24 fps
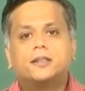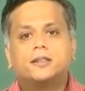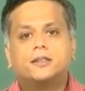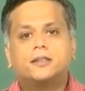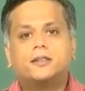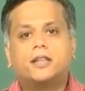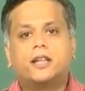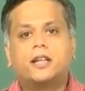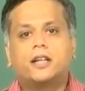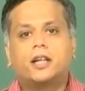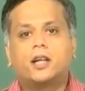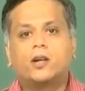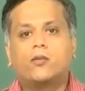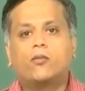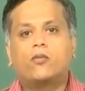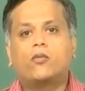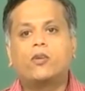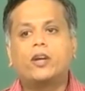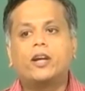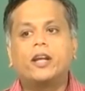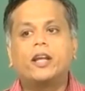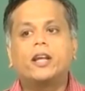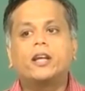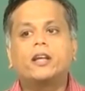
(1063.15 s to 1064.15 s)
that are
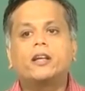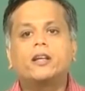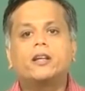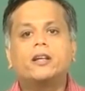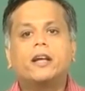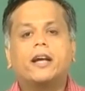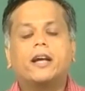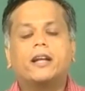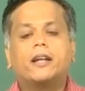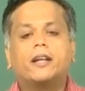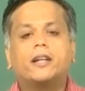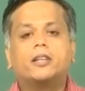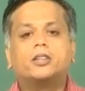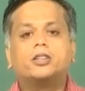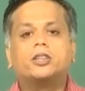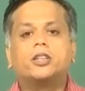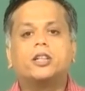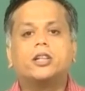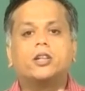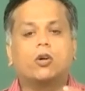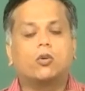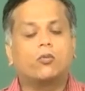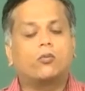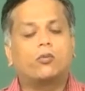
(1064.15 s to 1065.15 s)
feeding
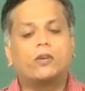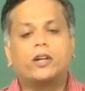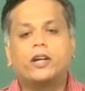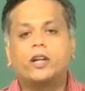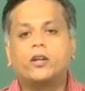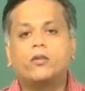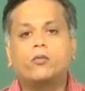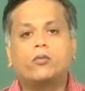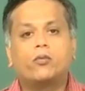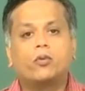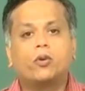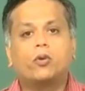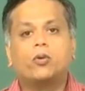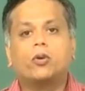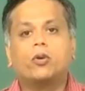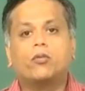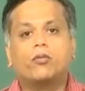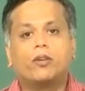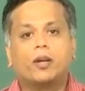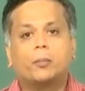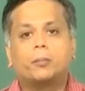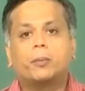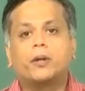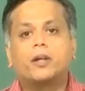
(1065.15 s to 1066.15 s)
energy or feeding fuel
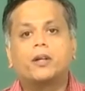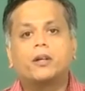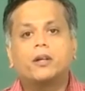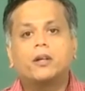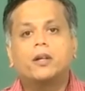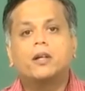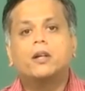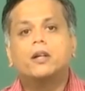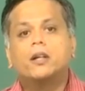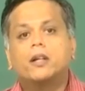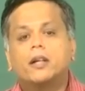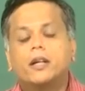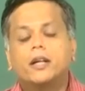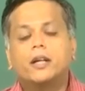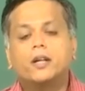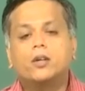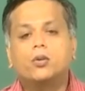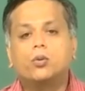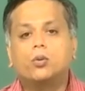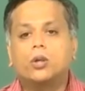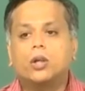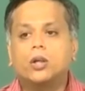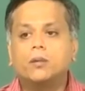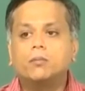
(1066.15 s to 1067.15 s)
vapor
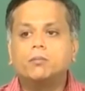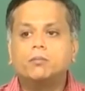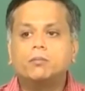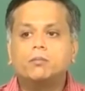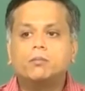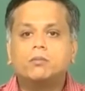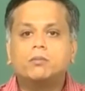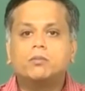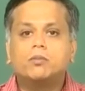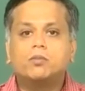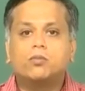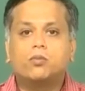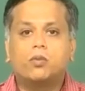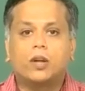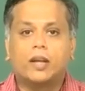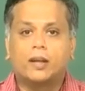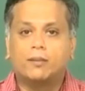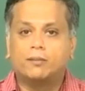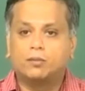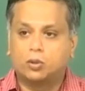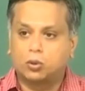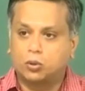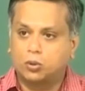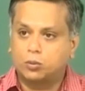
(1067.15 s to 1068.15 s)
into a
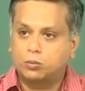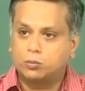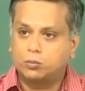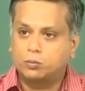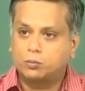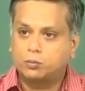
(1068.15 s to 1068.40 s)
flame zone.